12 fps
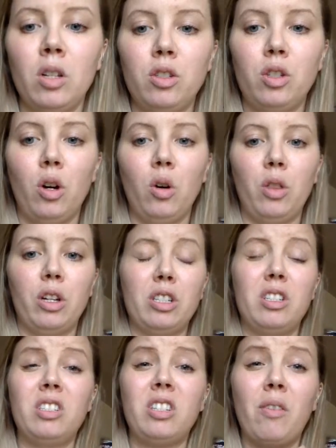So
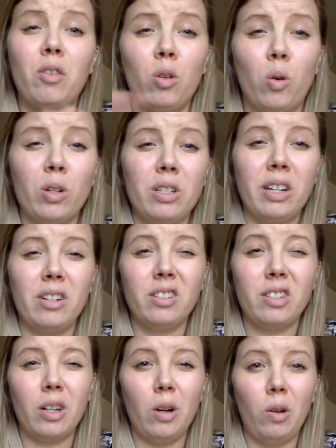there's several core
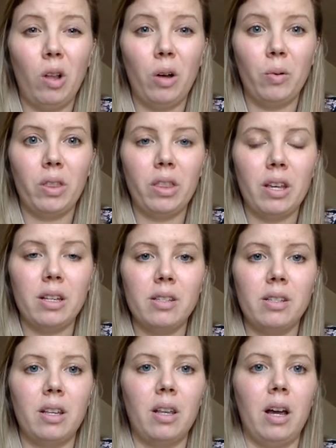standards that go along with
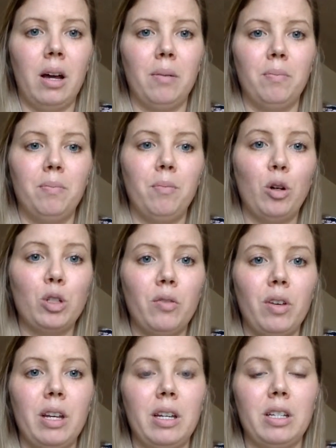this. Most
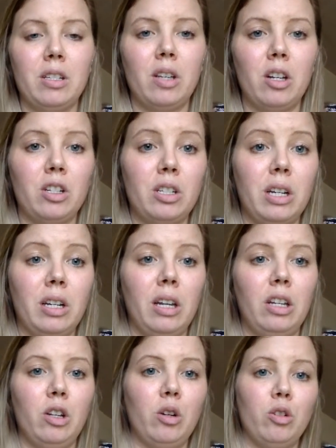of it is
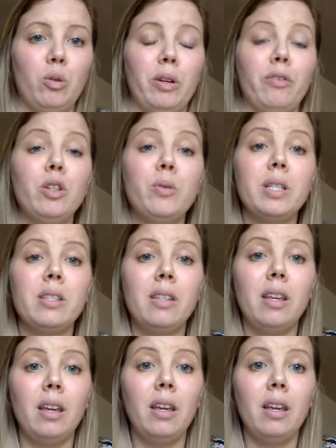understanding, doing
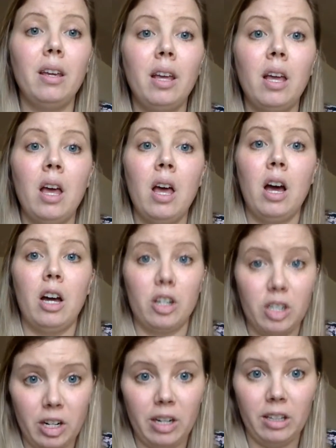fluency,
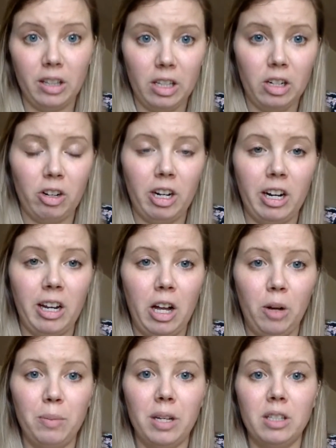understanding literary
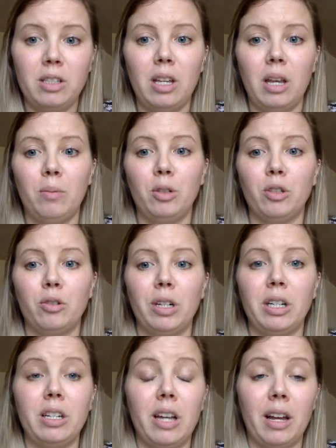elements, able to
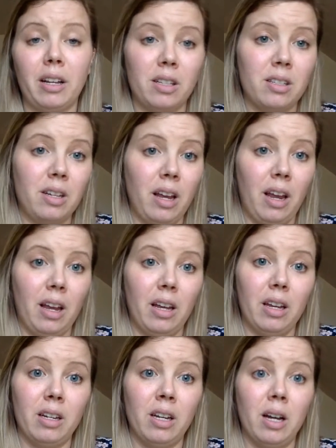read a text
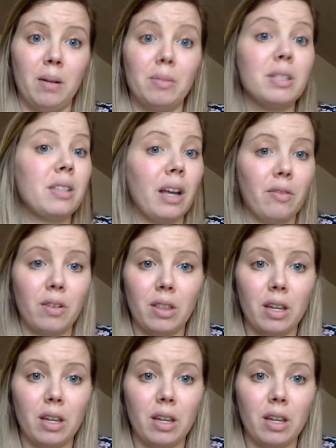and decipher